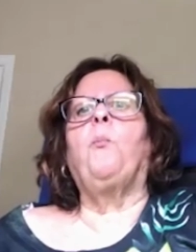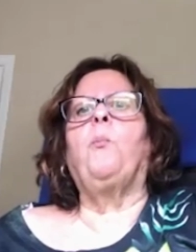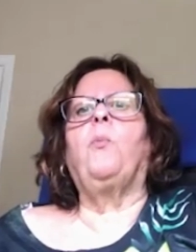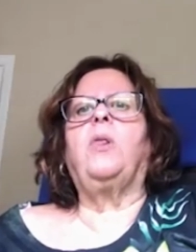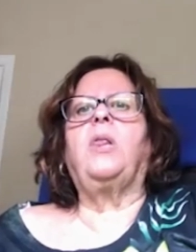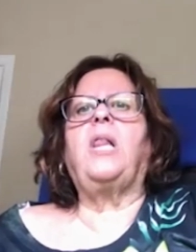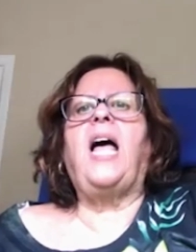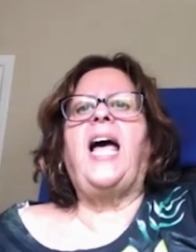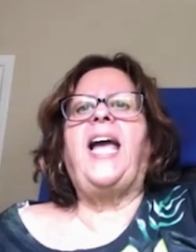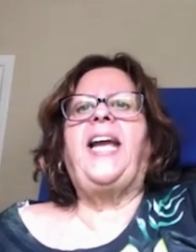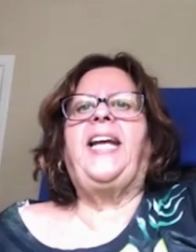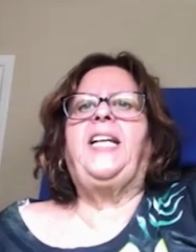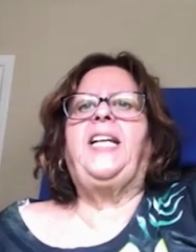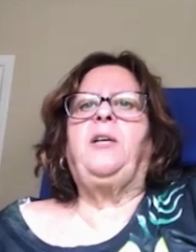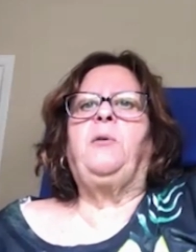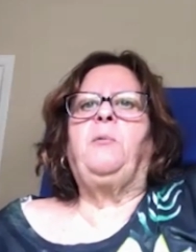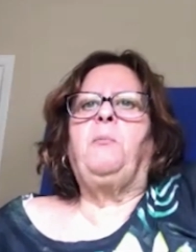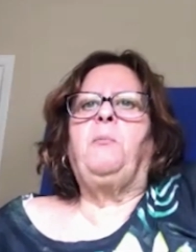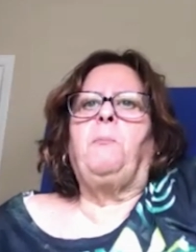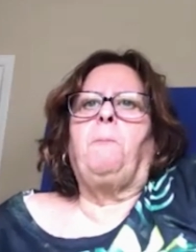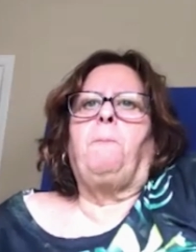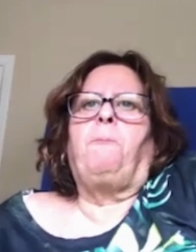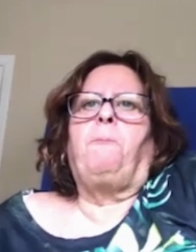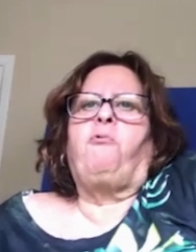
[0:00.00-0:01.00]
light,
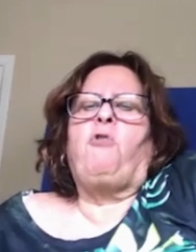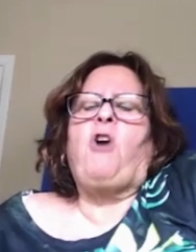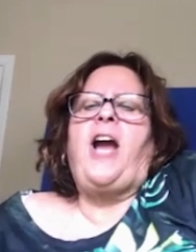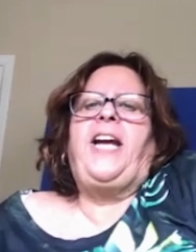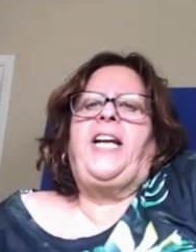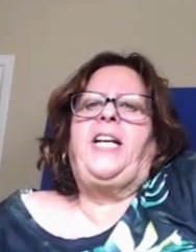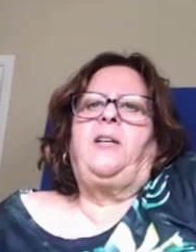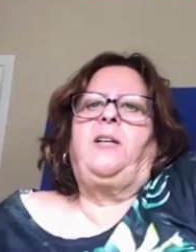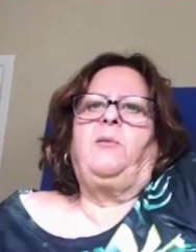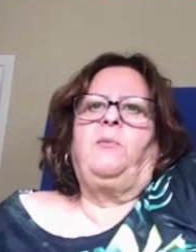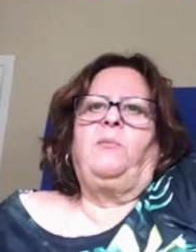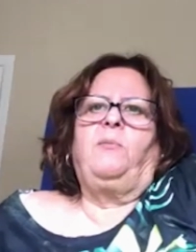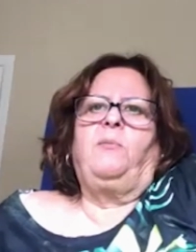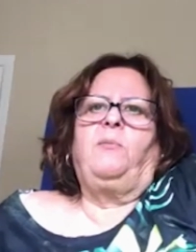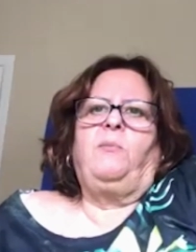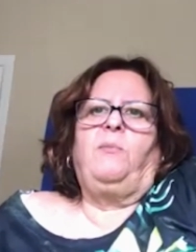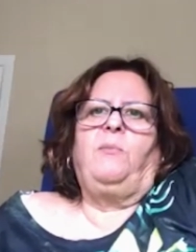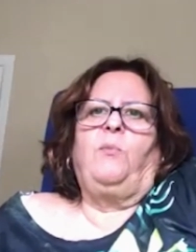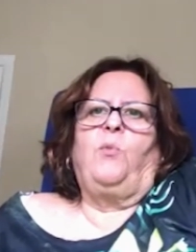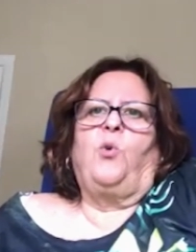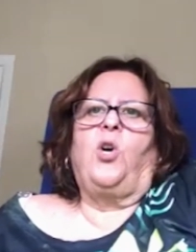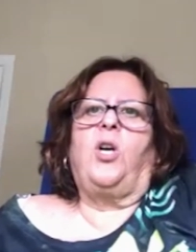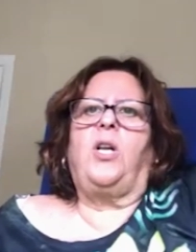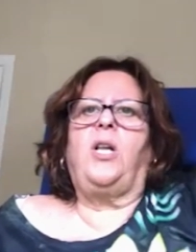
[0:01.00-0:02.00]
bright,
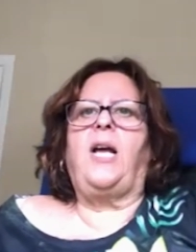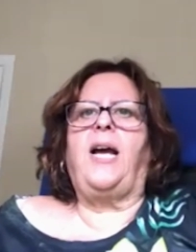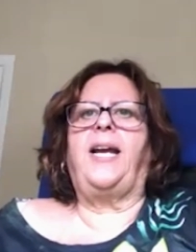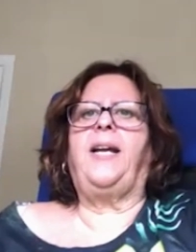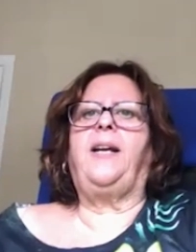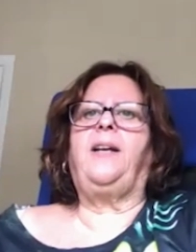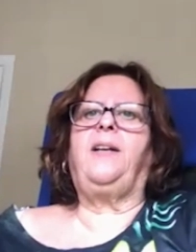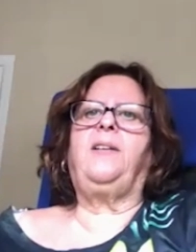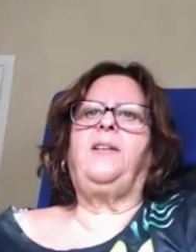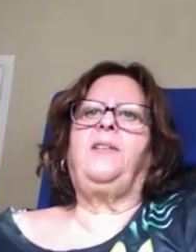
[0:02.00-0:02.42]
more like